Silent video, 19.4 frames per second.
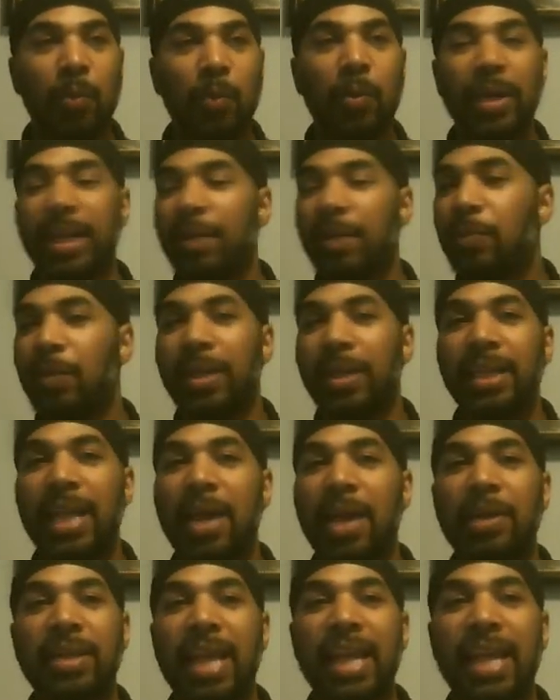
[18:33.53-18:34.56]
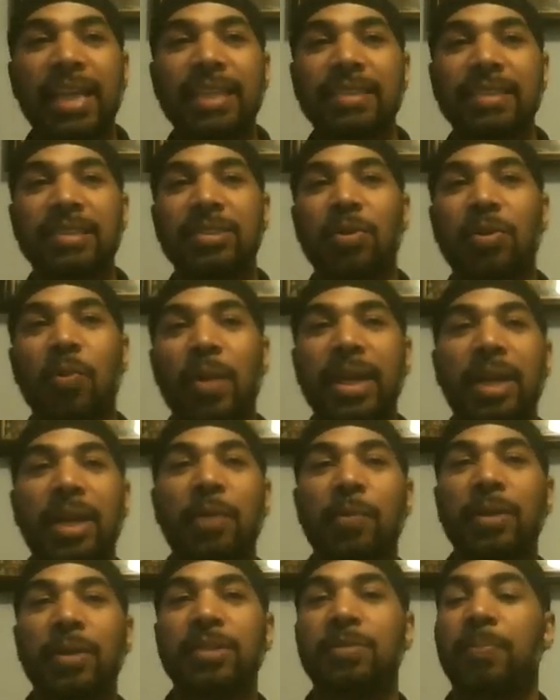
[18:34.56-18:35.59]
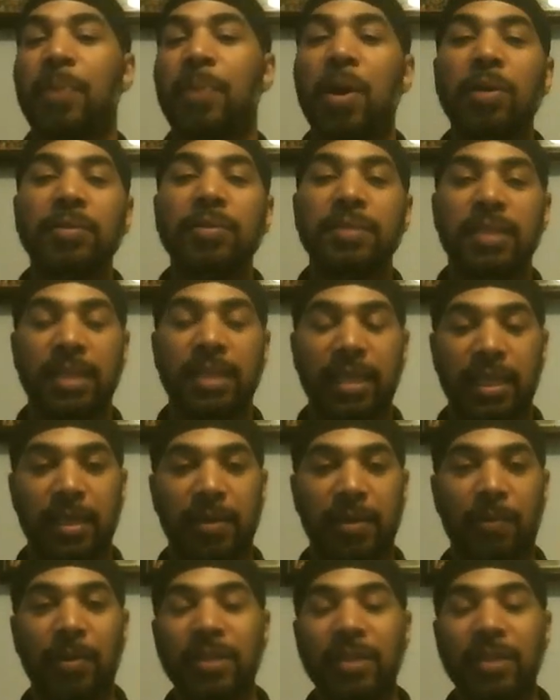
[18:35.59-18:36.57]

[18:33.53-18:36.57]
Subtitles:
when that isn't the way that we're supposed to live.